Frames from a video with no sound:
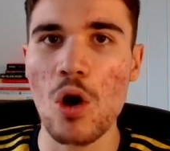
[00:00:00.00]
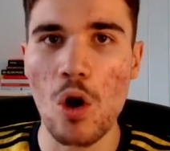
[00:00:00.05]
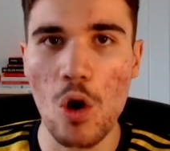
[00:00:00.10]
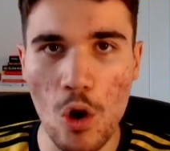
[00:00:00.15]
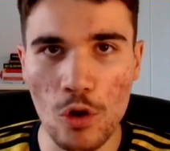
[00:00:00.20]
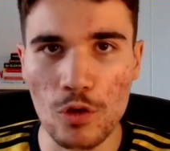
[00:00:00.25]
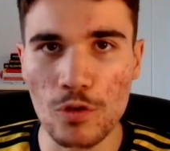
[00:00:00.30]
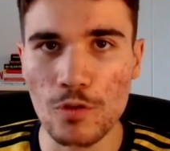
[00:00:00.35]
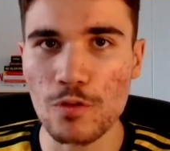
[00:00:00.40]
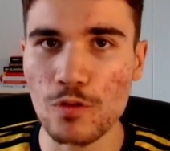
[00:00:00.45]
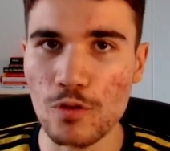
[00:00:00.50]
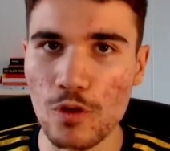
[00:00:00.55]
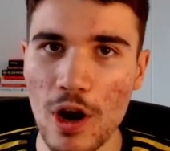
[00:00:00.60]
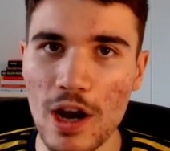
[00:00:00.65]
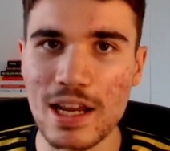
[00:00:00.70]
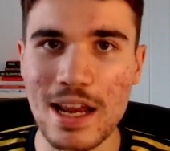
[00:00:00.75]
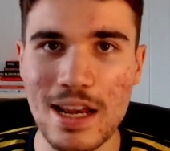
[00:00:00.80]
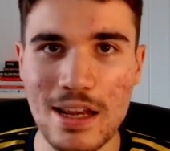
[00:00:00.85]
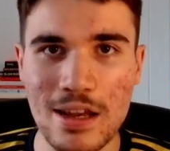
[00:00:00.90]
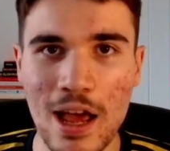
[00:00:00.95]
on
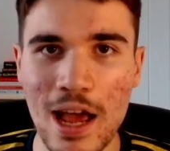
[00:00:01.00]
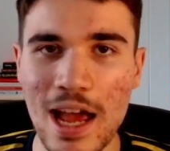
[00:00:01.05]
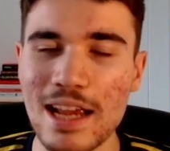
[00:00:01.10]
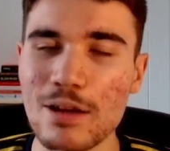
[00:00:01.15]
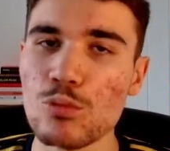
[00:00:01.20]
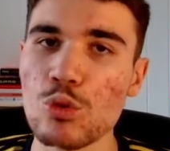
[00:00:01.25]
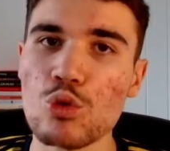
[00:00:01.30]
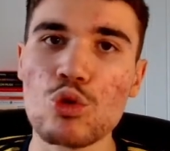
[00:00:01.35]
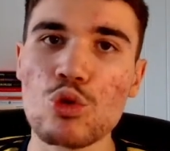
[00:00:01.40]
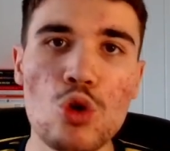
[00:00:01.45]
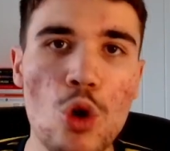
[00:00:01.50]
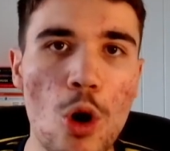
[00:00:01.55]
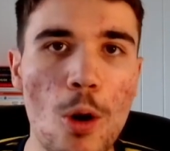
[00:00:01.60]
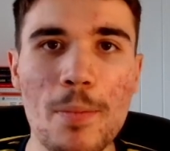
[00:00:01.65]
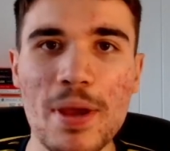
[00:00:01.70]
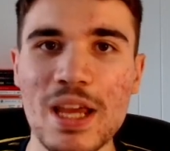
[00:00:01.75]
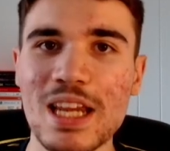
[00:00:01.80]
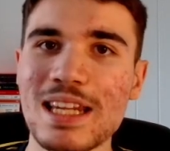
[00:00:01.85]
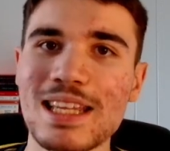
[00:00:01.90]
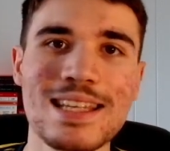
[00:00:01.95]
Friday night will not
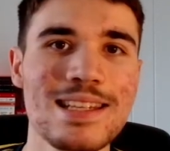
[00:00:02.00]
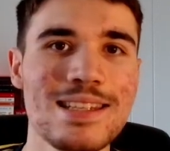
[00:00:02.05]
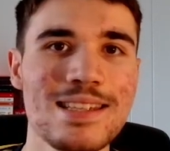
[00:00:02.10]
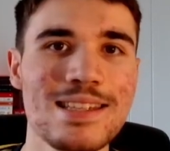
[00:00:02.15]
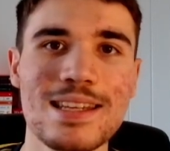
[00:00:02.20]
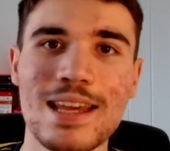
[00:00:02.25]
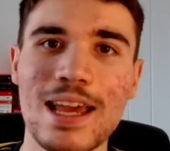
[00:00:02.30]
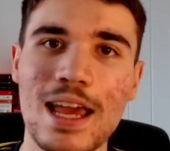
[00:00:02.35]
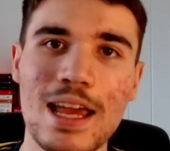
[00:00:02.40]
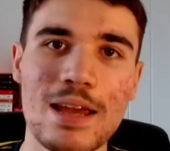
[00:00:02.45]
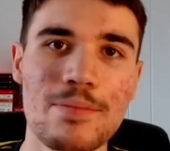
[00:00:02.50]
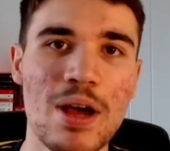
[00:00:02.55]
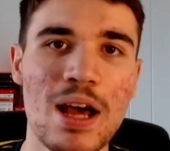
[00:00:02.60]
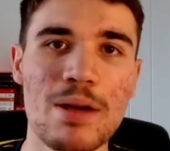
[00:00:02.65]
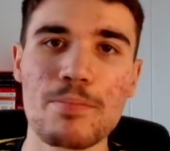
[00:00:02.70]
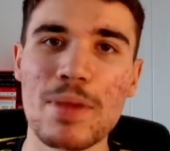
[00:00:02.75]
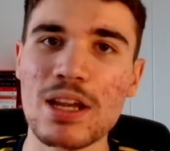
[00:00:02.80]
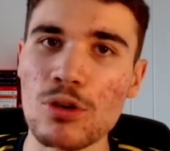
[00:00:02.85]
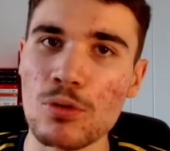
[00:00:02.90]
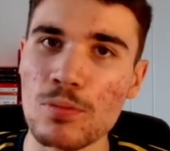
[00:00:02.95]
be an easy game,
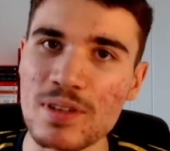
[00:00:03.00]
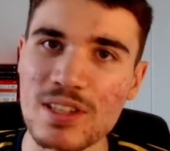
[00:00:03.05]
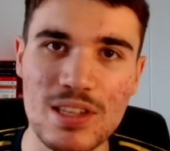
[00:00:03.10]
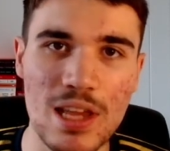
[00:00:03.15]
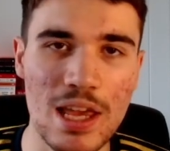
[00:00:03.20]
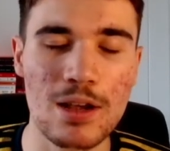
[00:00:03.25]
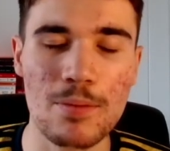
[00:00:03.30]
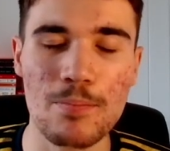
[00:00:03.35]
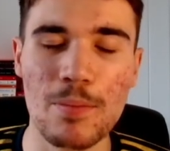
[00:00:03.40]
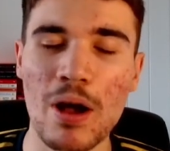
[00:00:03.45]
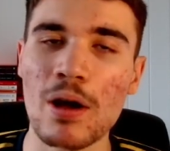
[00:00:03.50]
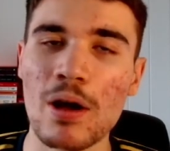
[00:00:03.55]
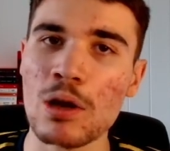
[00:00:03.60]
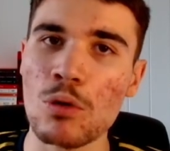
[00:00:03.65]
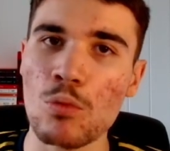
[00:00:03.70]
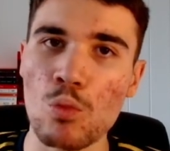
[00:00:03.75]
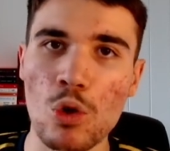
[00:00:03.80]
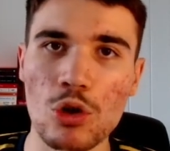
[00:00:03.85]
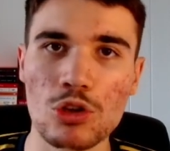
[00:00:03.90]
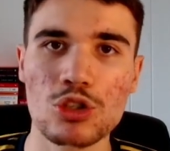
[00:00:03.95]
man. Make no mistake about
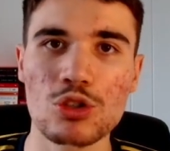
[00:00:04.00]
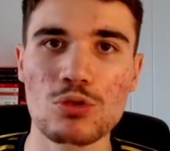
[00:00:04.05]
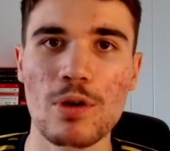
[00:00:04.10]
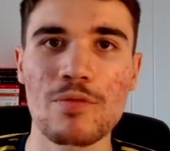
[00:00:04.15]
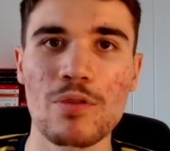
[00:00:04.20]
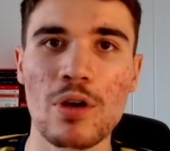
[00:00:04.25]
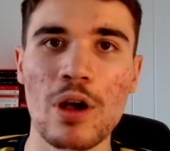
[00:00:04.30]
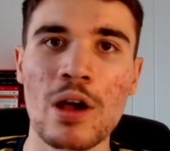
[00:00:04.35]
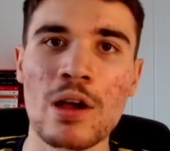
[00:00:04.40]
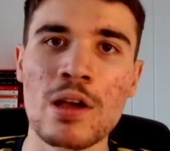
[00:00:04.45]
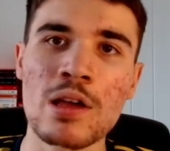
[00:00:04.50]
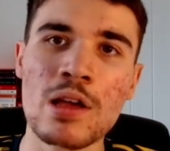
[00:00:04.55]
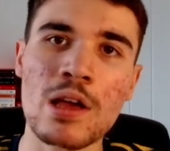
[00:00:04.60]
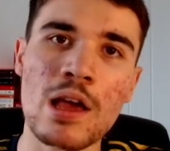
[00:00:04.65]
it whatsoever.